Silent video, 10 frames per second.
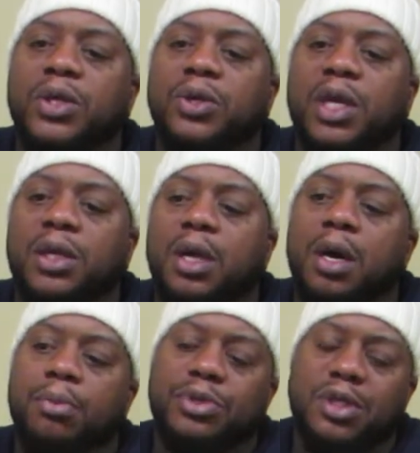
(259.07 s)
You get
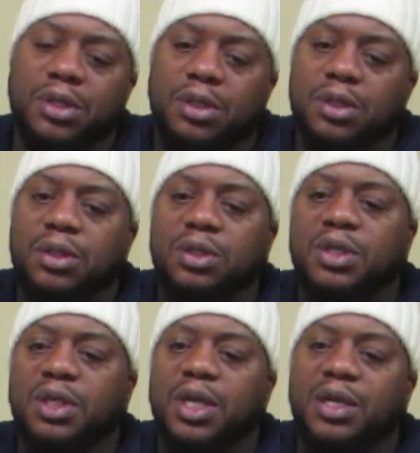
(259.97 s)
numb to
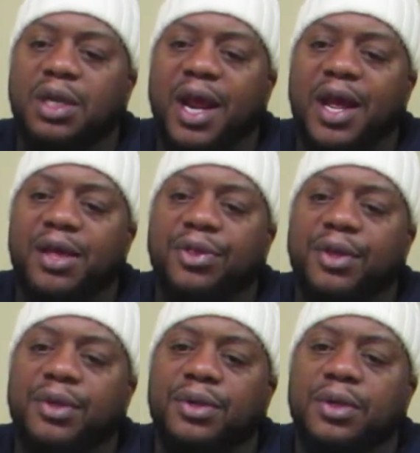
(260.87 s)
seeing death,
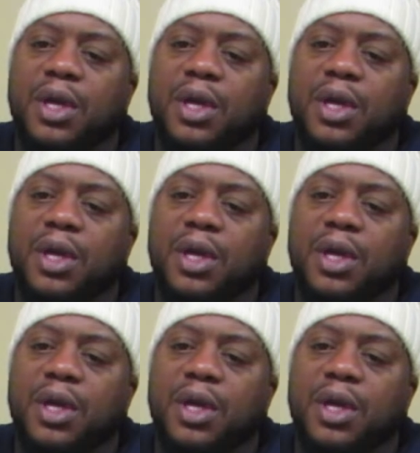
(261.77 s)
and